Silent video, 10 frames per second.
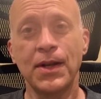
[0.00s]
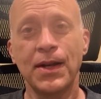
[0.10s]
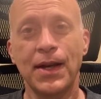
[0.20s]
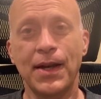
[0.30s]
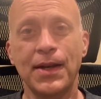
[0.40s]

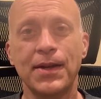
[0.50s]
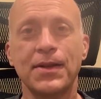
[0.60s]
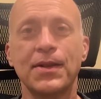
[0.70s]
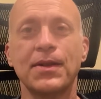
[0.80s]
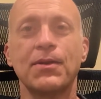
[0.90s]
and
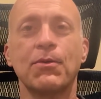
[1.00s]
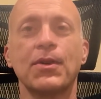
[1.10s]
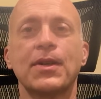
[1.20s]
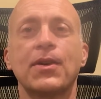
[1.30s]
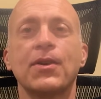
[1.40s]
it
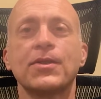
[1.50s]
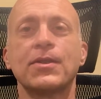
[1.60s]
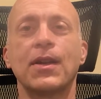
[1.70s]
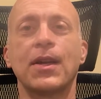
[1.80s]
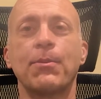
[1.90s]
really caused a
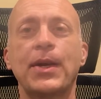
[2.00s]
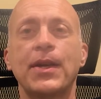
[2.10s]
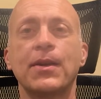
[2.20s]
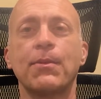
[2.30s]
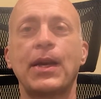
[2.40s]
lot of pain
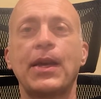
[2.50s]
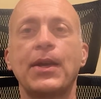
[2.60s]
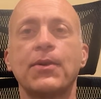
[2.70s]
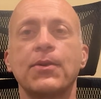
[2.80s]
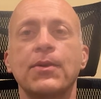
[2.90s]
in my
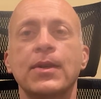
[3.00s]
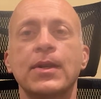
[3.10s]
ankle.